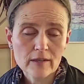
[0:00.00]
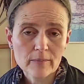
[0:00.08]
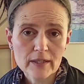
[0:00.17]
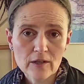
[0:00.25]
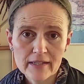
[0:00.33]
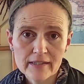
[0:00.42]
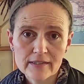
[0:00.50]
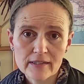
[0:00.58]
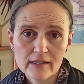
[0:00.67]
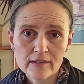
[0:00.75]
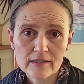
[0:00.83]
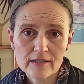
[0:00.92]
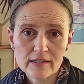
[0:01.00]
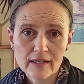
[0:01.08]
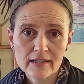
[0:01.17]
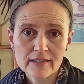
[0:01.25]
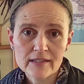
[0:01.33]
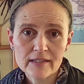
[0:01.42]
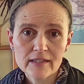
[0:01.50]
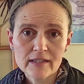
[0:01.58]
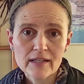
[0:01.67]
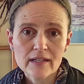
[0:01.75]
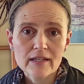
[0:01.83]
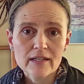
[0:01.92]
common in our society,
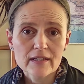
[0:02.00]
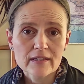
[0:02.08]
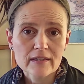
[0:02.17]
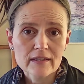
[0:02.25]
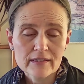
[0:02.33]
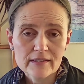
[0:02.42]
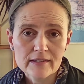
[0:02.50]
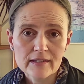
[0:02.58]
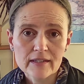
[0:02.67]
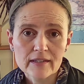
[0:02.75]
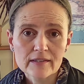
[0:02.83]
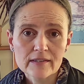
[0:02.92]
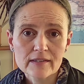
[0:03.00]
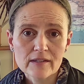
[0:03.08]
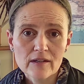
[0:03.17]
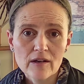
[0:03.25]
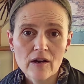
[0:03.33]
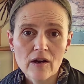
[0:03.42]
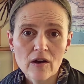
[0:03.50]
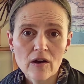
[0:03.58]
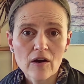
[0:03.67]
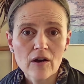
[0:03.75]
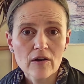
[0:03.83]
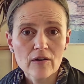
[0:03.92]
these things
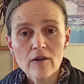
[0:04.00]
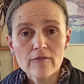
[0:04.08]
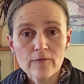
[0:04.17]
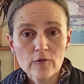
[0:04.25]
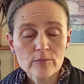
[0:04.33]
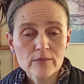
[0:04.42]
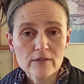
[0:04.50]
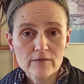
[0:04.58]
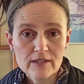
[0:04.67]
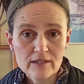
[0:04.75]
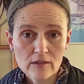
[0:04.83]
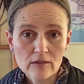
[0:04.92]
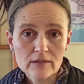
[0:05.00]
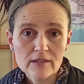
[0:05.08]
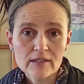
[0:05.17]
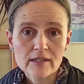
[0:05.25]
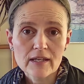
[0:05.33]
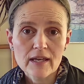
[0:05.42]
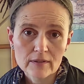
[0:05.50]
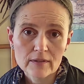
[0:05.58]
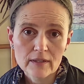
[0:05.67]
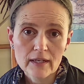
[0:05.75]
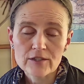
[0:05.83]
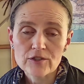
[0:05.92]
are forms of assault
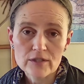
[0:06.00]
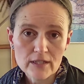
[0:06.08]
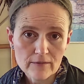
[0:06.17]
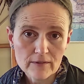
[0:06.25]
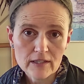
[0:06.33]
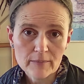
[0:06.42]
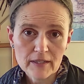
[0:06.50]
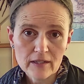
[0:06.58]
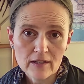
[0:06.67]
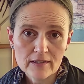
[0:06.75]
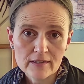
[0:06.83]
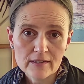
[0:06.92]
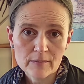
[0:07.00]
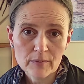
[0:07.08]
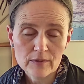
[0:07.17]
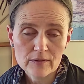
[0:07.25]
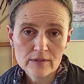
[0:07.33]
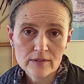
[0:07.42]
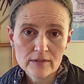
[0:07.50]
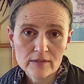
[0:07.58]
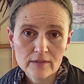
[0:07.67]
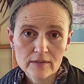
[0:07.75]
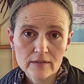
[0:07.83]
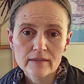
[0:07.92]
and should definitely be classed as abuse.
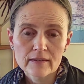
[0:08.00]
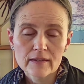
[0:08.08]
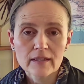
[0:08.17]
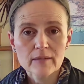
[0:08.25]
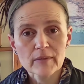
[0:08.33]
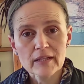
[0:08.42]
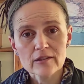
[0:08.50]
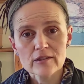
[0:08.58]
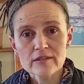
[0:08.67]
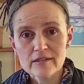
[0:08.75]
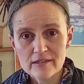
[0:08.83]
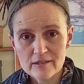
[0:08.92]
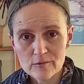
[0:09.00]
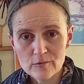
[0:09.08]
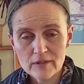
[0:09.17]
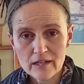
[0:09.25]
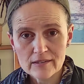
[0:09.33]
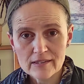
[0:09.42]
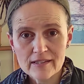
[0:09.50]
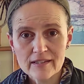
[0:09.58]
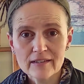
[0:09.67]
In my years as a school counselor,